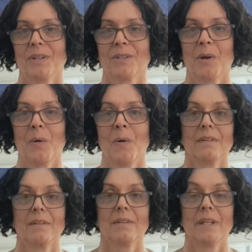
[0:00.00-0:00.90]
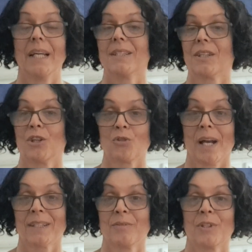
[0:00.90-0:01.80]
So it's an
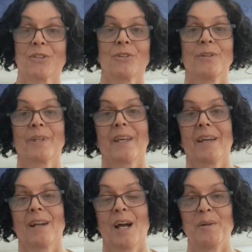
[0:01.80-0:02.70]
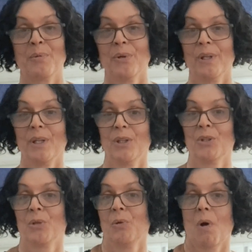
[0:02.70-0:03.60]
attractive dessert that I put
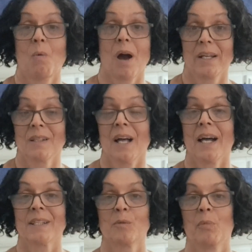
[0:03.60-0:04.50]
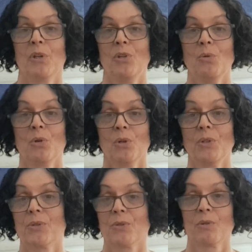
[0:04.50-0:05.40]
into a wine glass, but you could
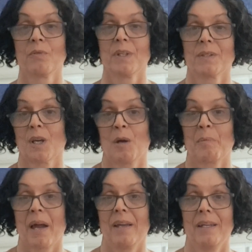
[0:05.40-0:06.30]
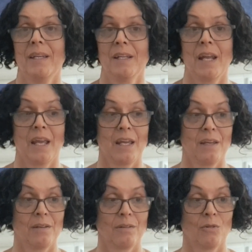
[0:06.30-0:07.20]
serve this up in
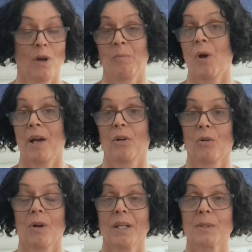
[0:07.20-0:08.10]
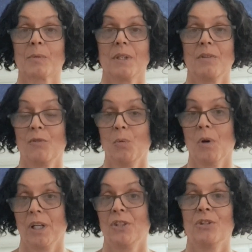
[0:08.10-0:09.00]
a graham cracker crust if you
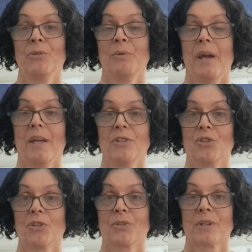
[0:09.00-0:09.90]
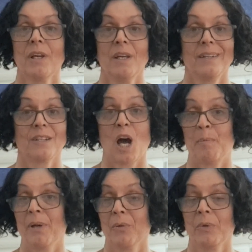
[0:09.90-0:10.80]
wanted to and just
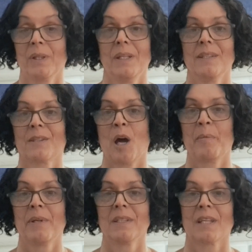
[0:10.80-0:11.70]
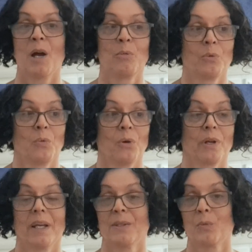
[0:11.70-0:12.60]
top it with these toppings. That would work
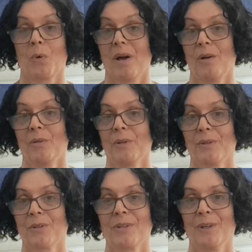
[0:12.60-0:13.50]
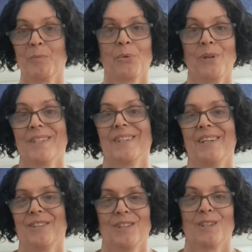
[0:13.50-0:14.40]
as well. There's,
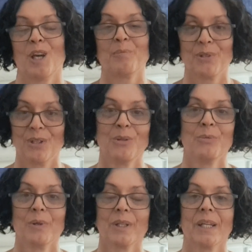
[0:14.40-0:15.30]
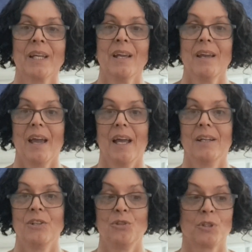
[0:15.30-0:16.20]
presentation is up to you really,
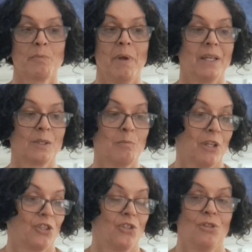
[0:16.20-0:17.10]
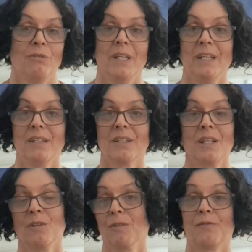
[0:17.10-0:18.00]
and you just make as much as you need to
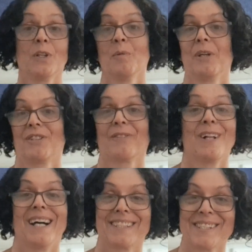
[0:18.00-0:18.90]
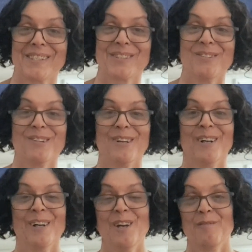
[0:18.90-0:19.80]
either fill a bunch of glasses
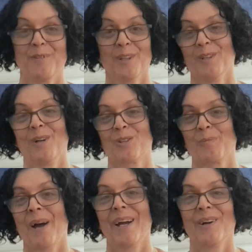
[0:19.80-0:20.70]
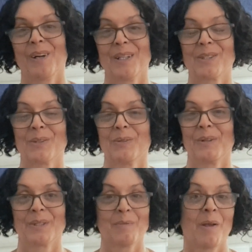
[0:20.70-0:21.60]
or fill a larger pie crust
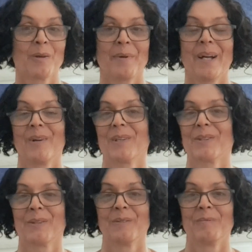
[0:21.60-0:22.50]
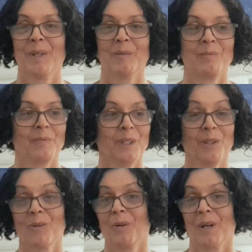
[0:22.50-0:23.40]
or a smaller pie crust, or,
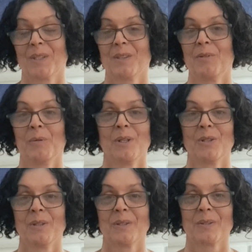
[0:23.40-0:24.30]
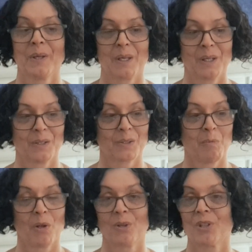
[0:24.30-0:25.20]
little crusts if you want to do this like in a
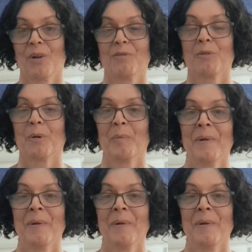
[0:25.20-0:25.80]
smaller tart form.